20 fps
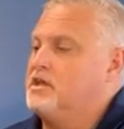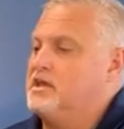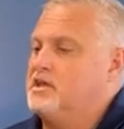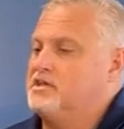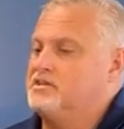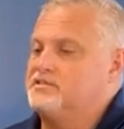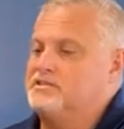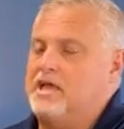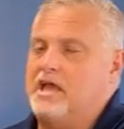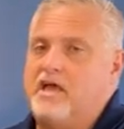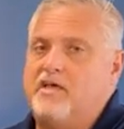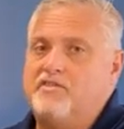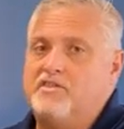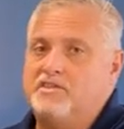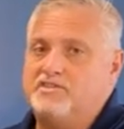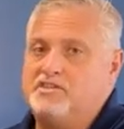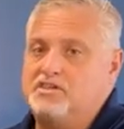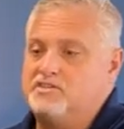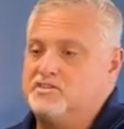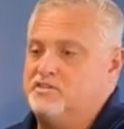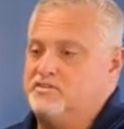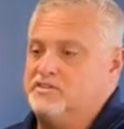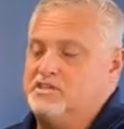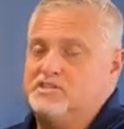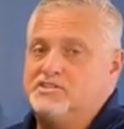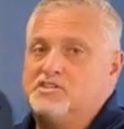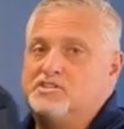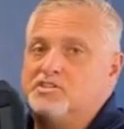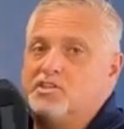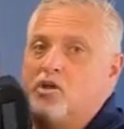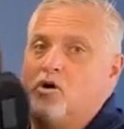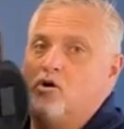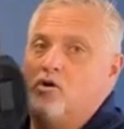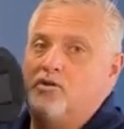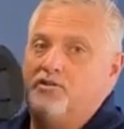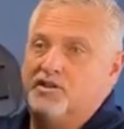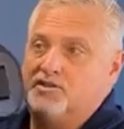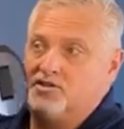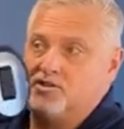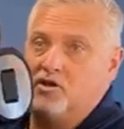Is that this is the
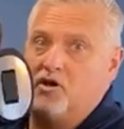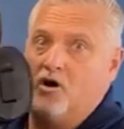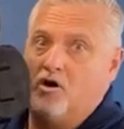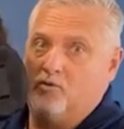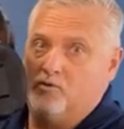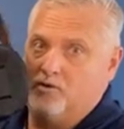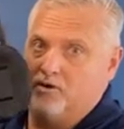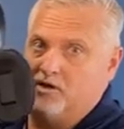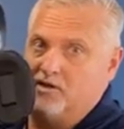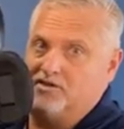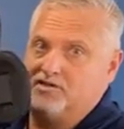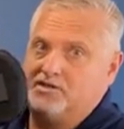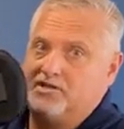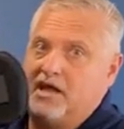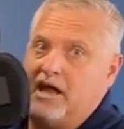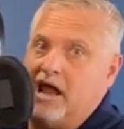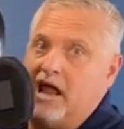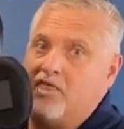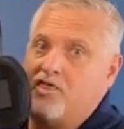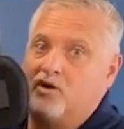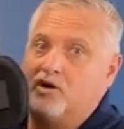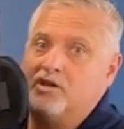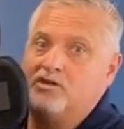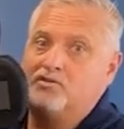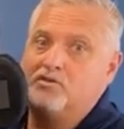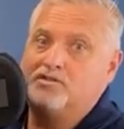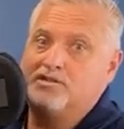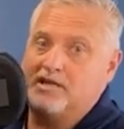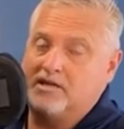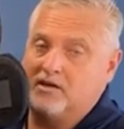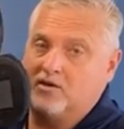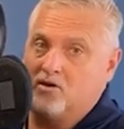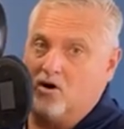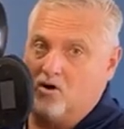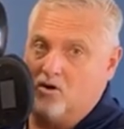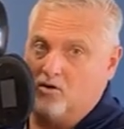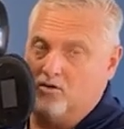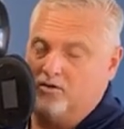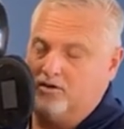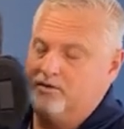old one. This is the A3210
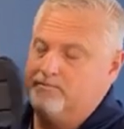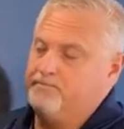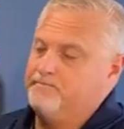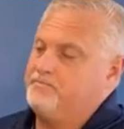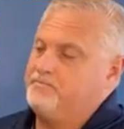gold